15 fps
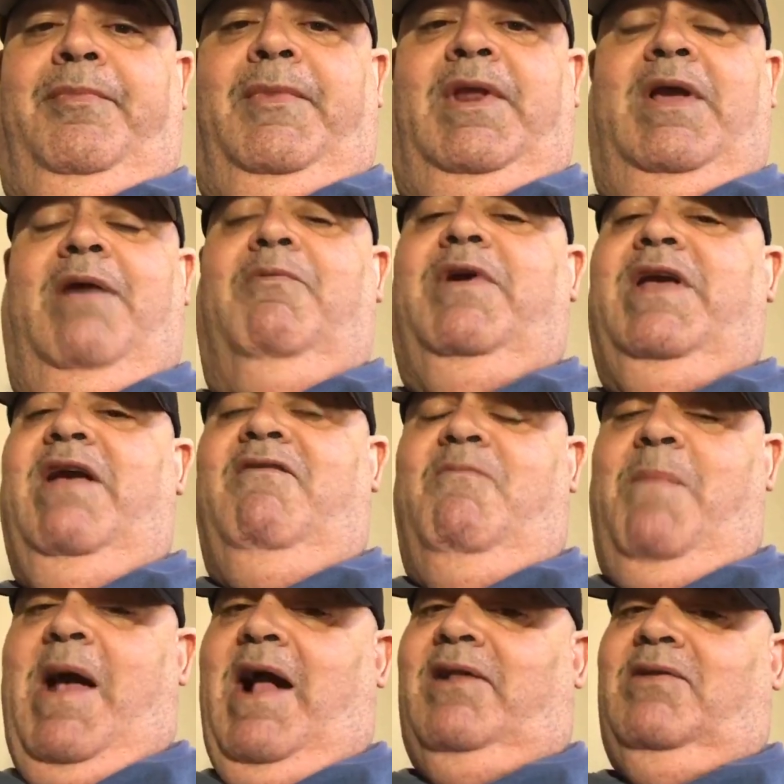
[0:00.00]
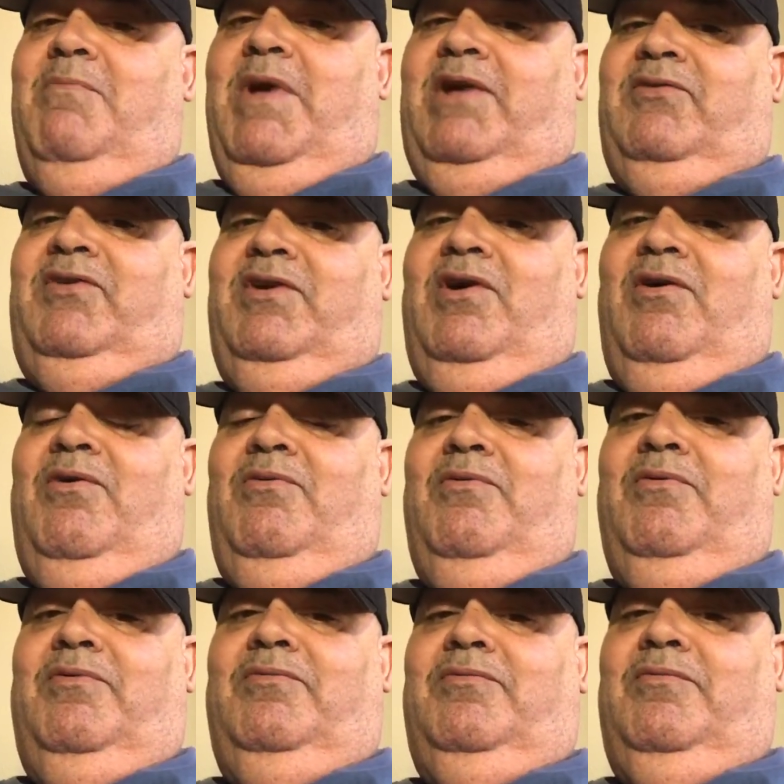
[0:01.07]
And we gave it back to Mexico.
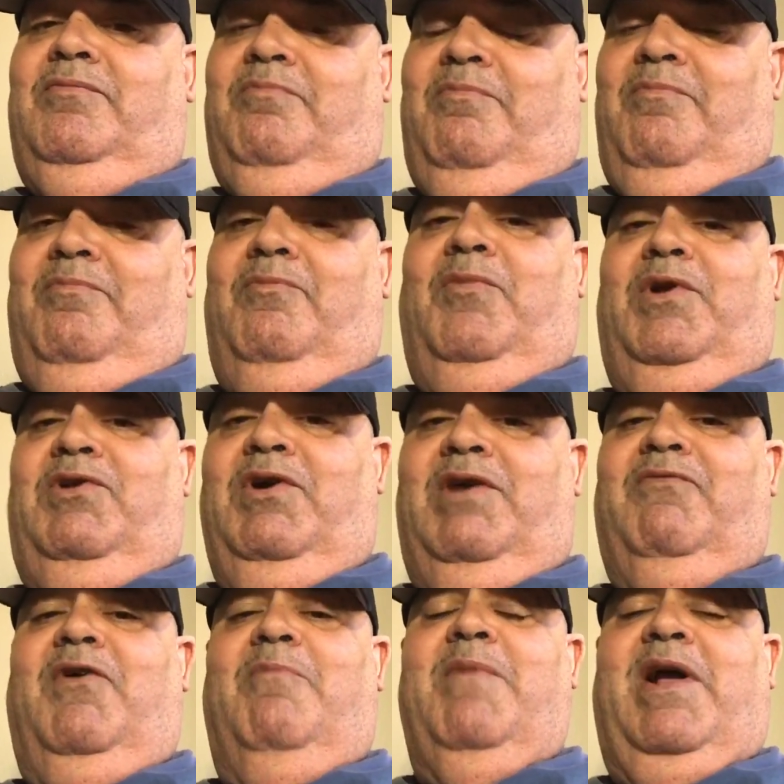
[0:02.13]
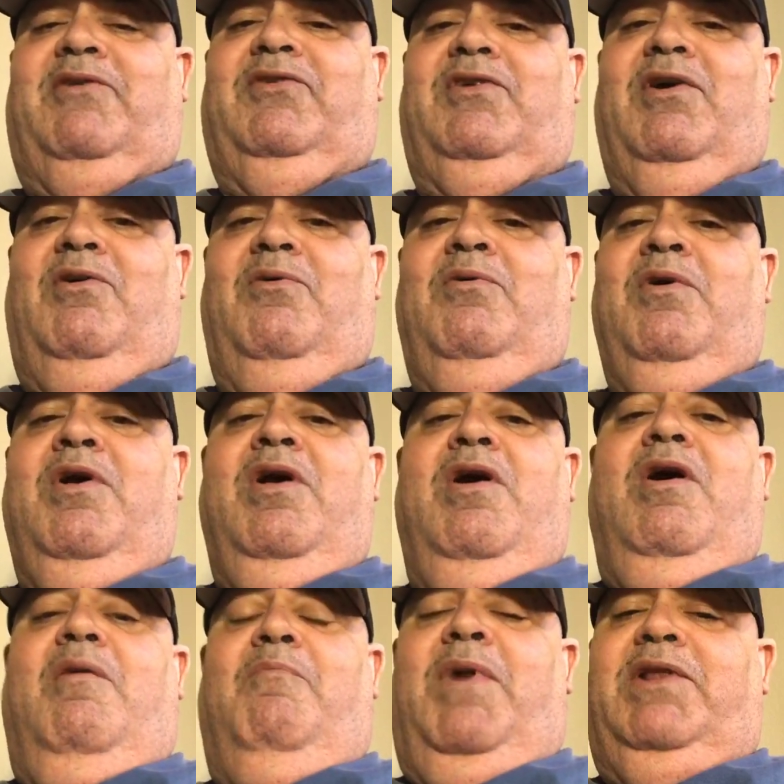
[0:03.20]
We took it from Mexico.
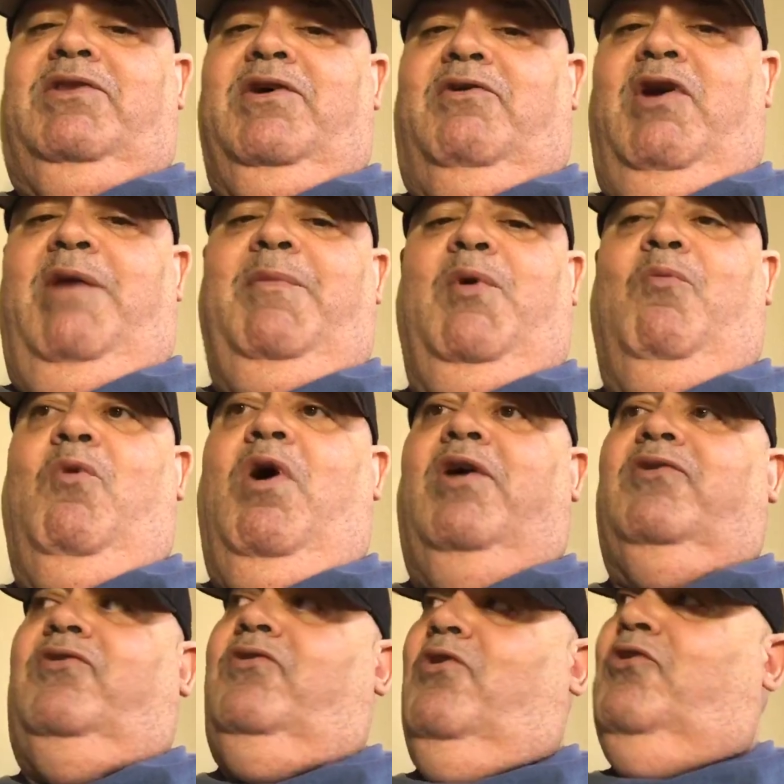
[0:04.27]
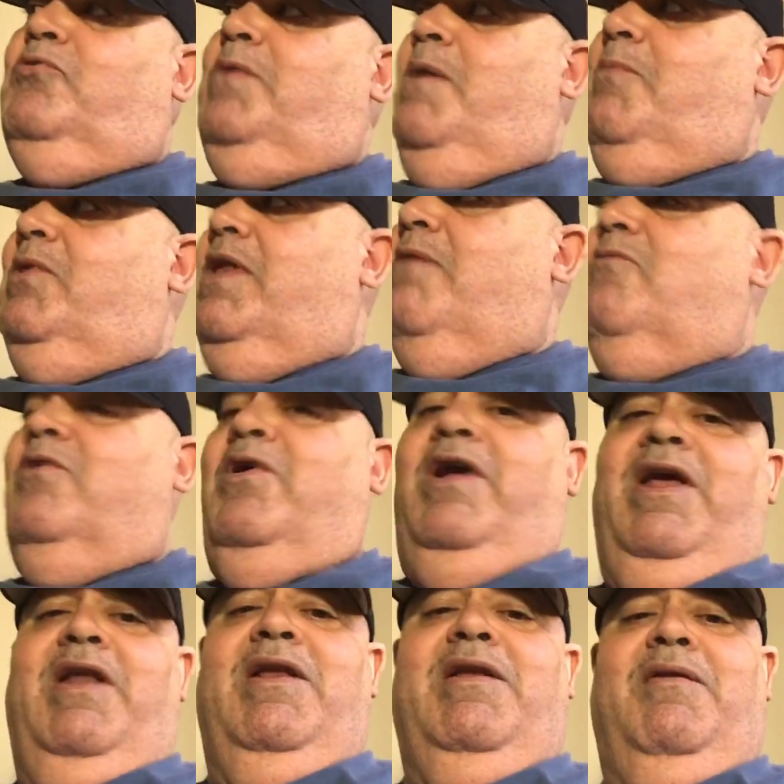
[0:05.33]
But the agreement was those people that were
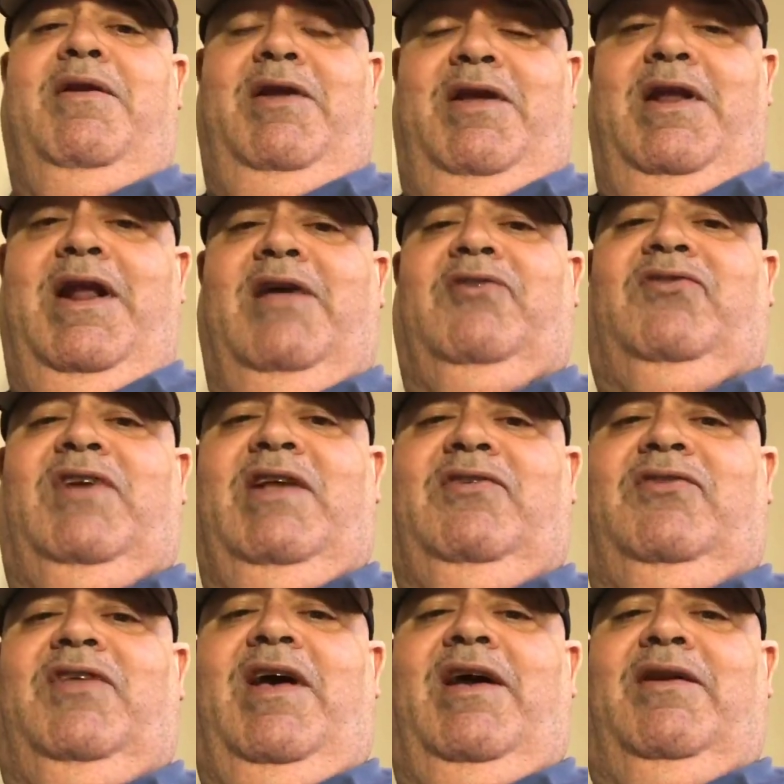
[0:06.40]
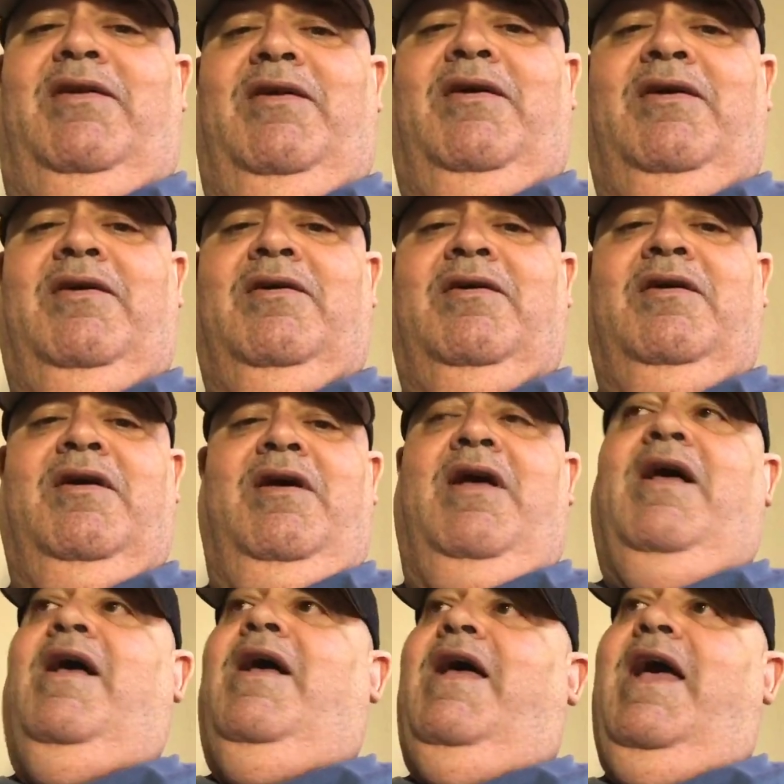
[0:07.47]
in the United States then
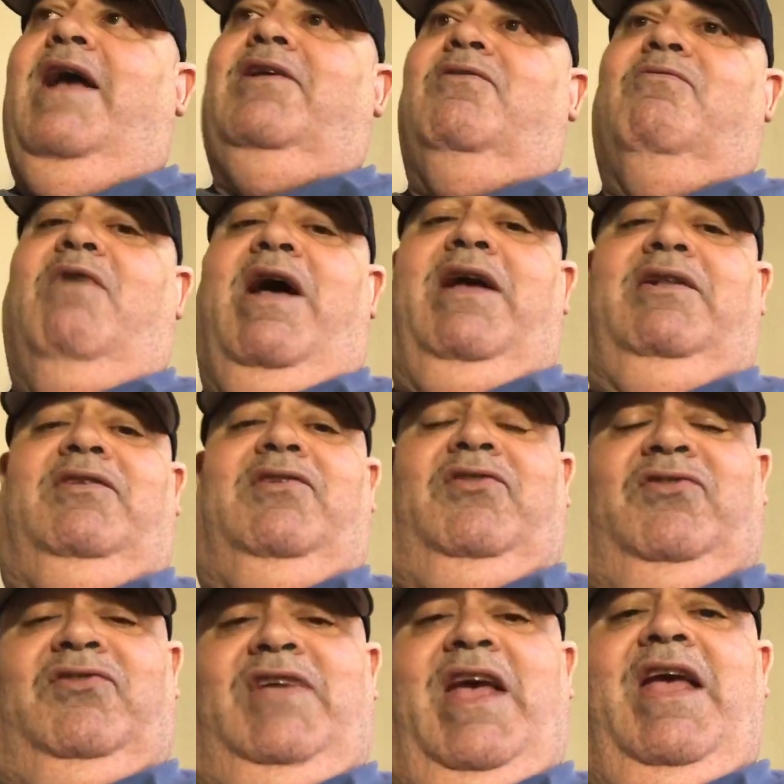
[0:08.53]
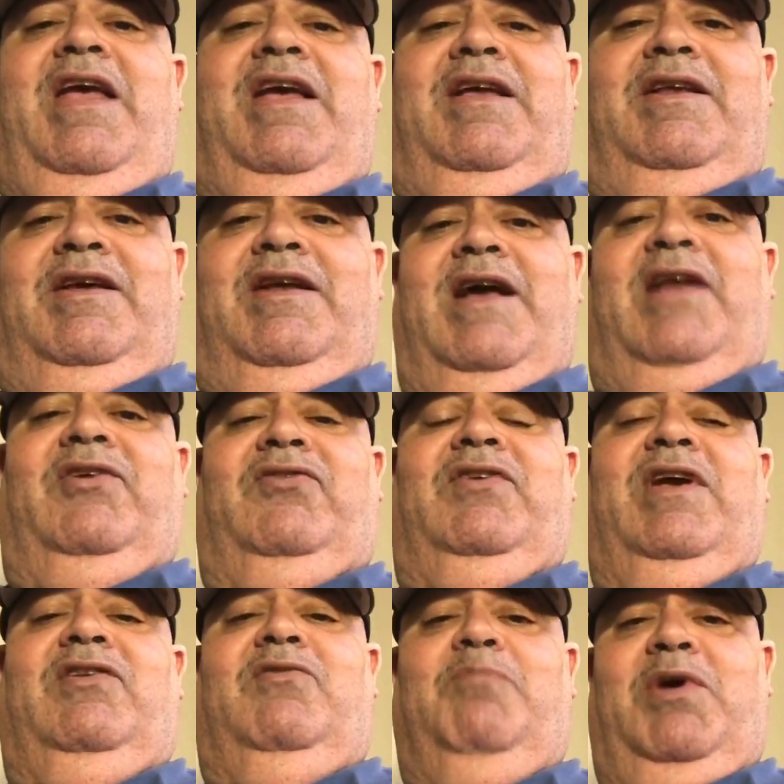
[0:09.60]
had the right to stay in the United
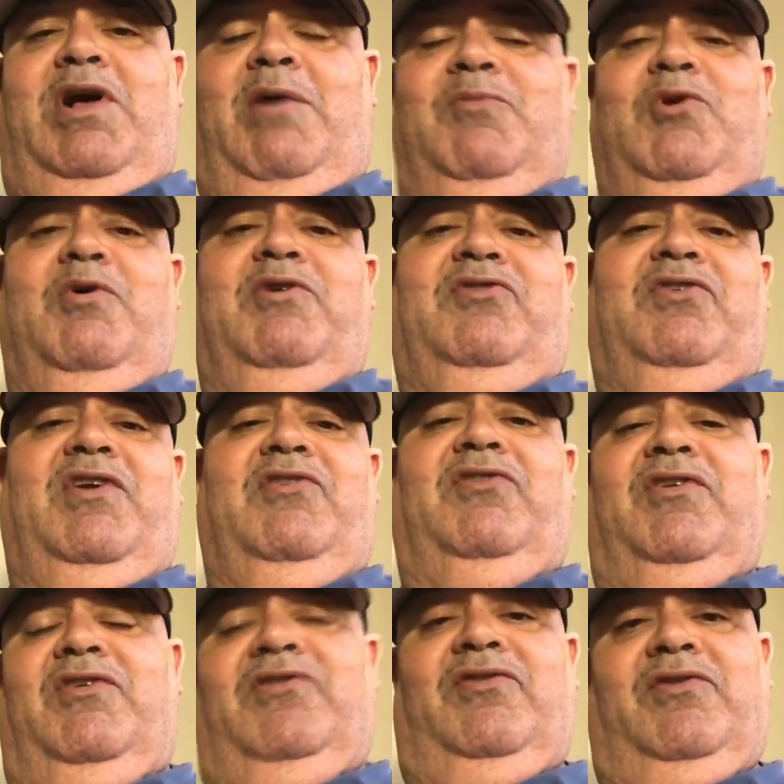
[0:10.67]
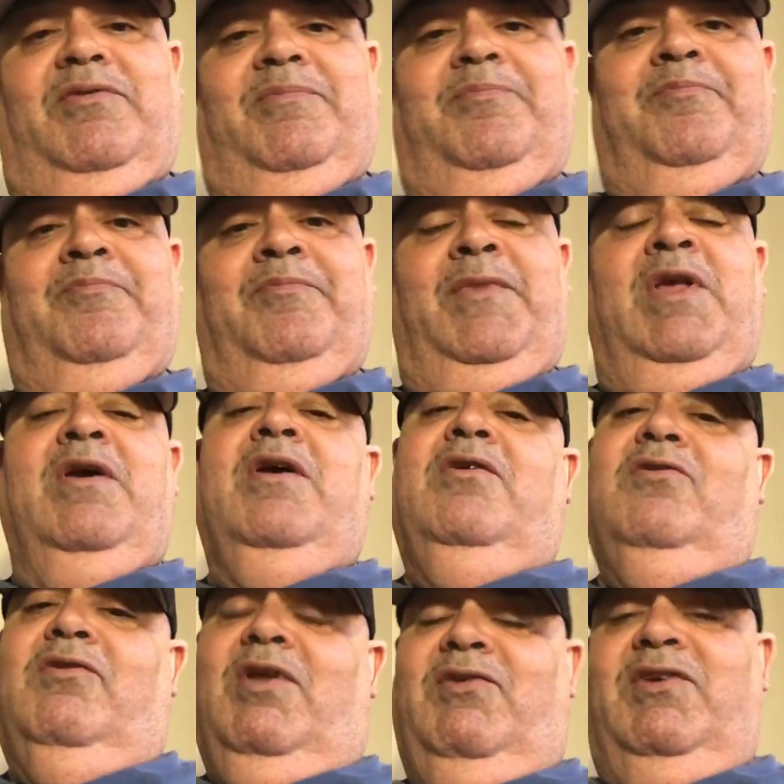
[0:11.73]
States and become U.S. citizens.
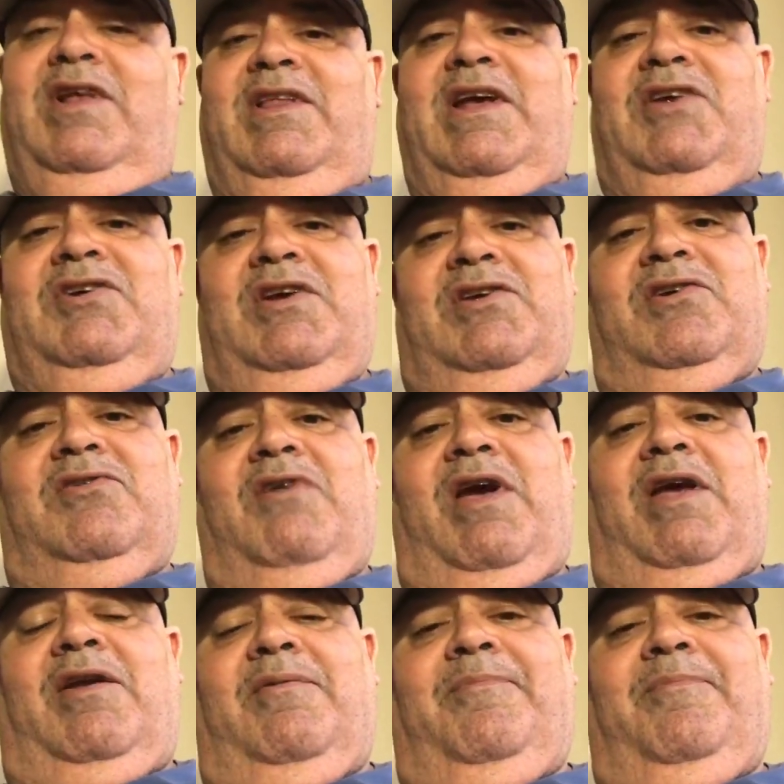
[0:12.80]
So let's get that shit straight.